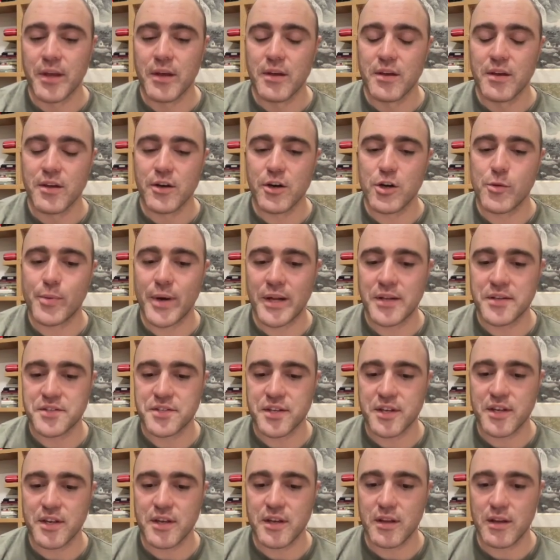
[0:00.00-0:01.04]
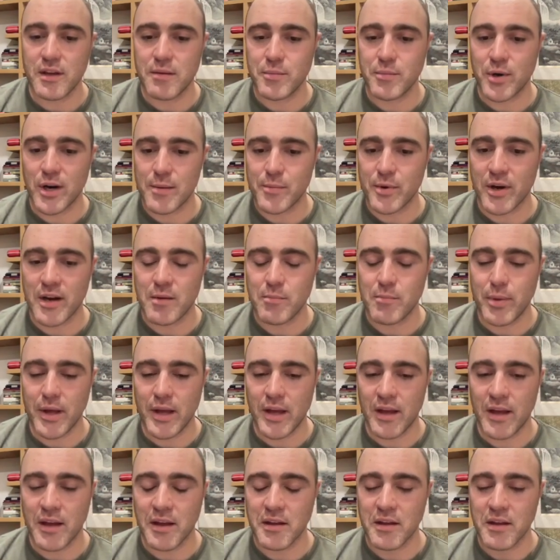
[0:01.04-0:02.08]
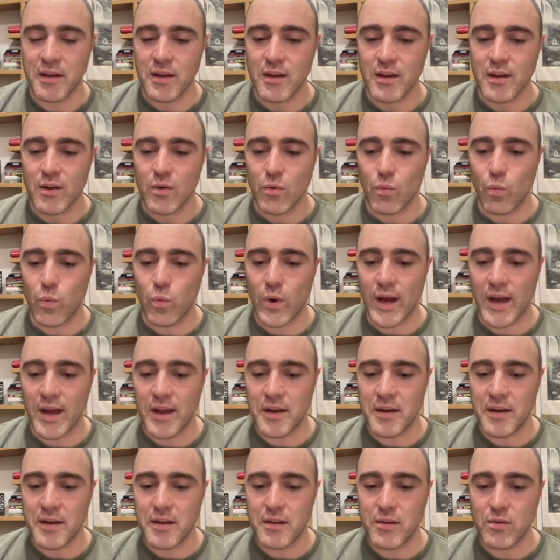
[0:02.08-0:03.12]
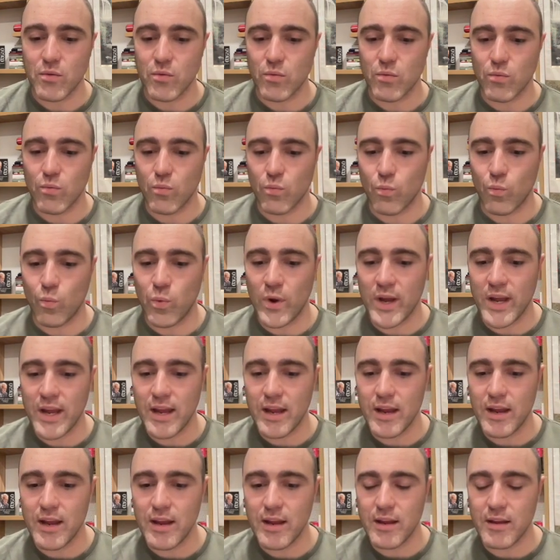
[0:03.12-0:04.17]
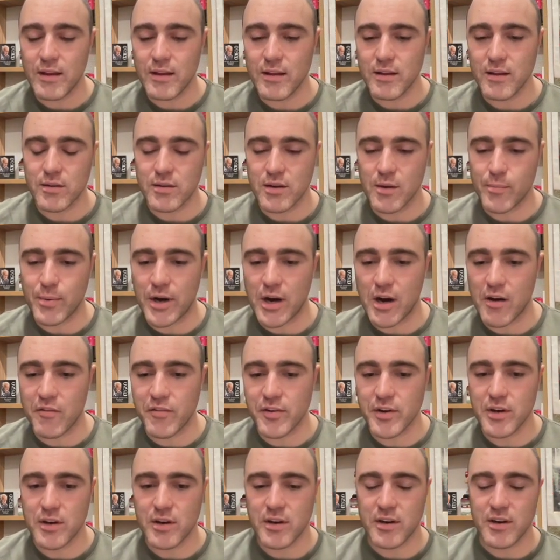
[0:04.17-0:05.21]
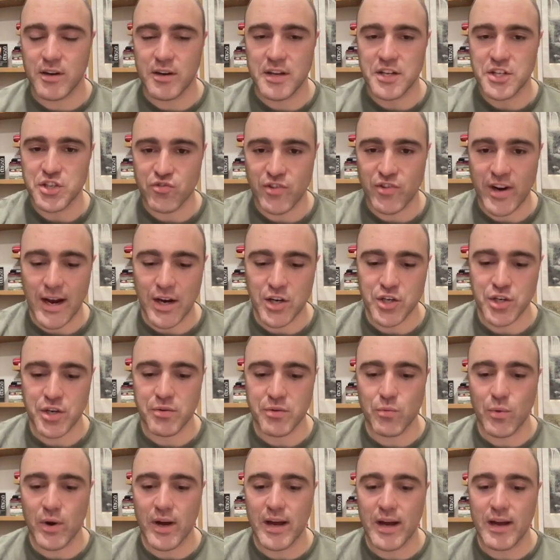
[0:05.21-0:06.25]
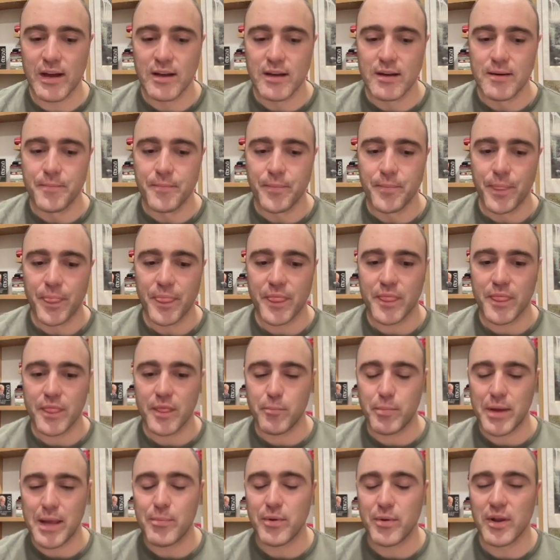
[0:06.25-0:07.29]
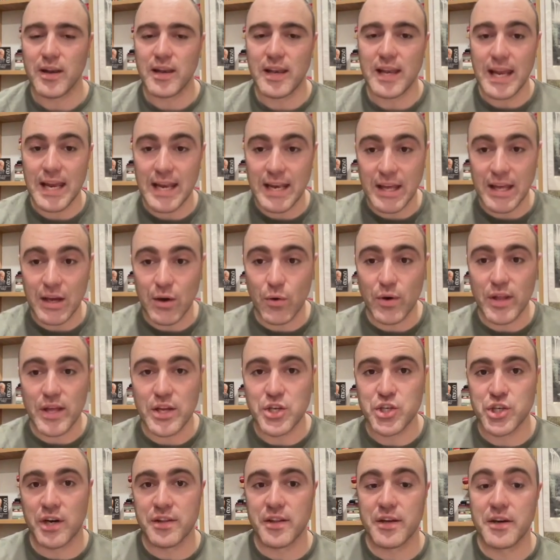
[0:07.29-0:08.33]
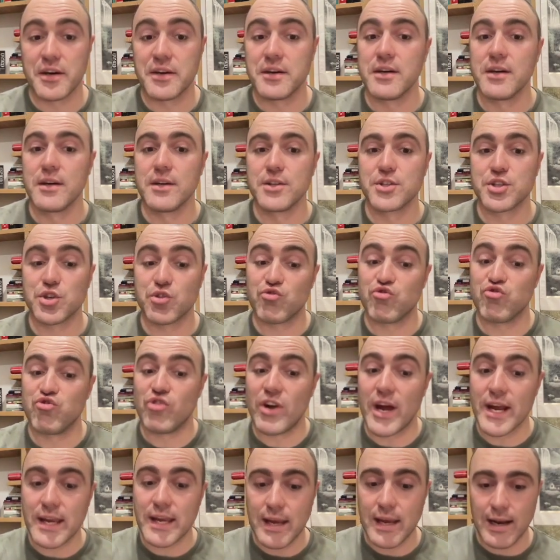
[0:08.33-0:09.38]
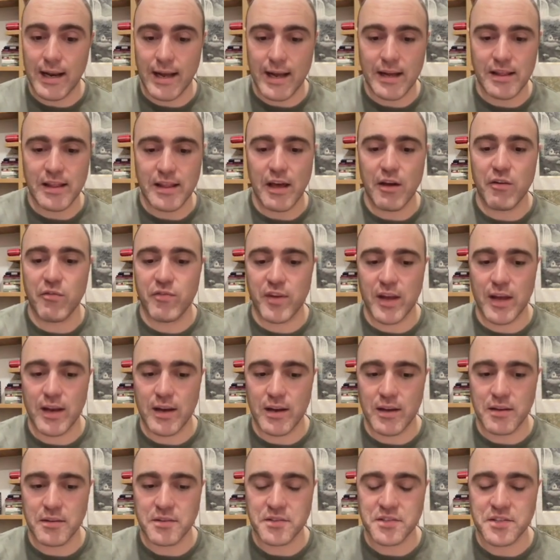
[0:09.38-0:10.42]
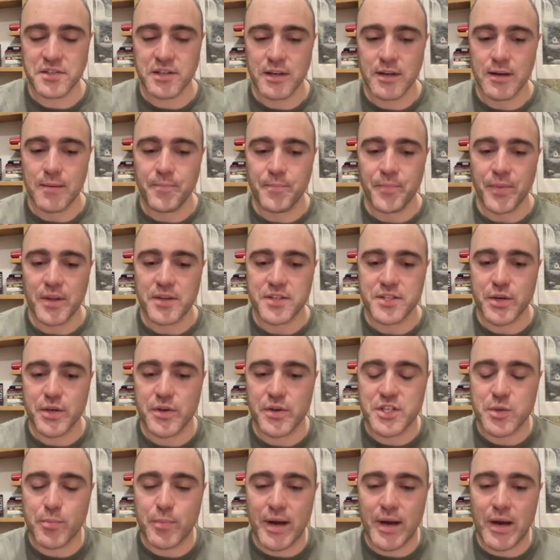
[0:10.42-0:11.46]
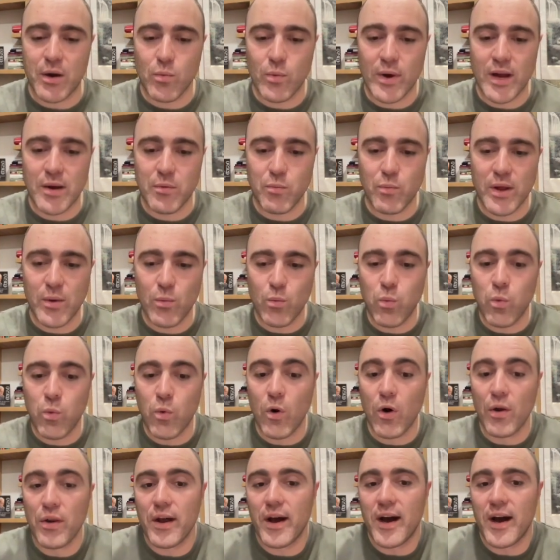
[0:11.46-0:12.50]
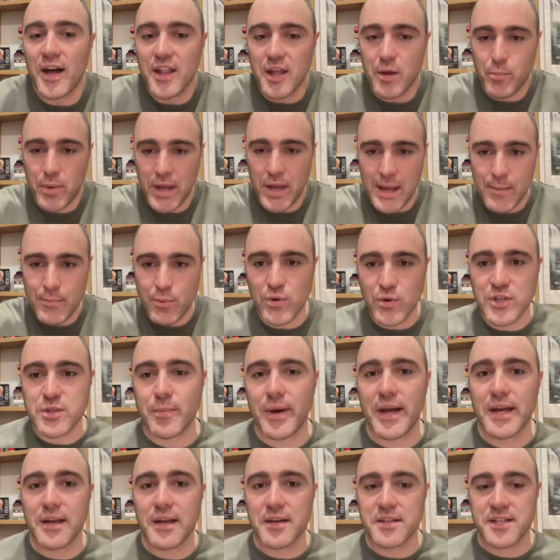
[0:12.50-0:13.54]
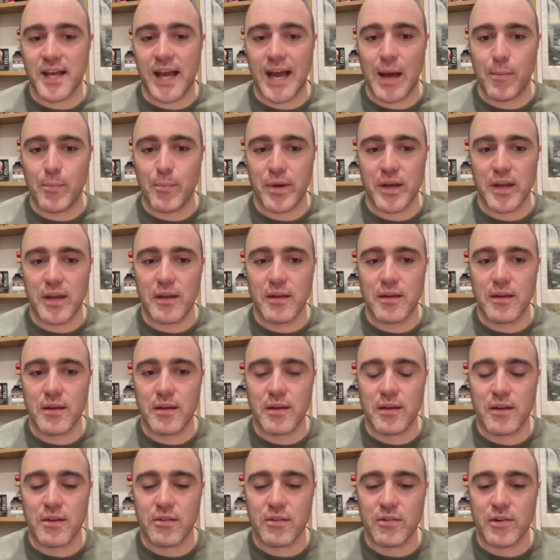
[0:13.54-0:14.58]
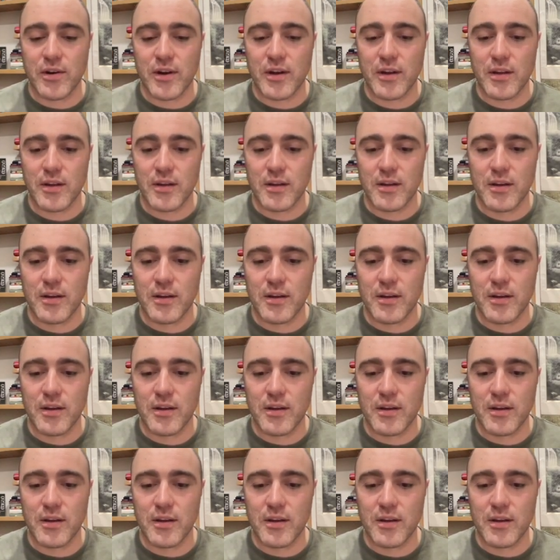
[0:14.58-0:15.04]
Codependency, in my mind, being when we are part of an interaction where people are leaning on each other to regulate their feelings. So it's about when we want other people to make us happy, right?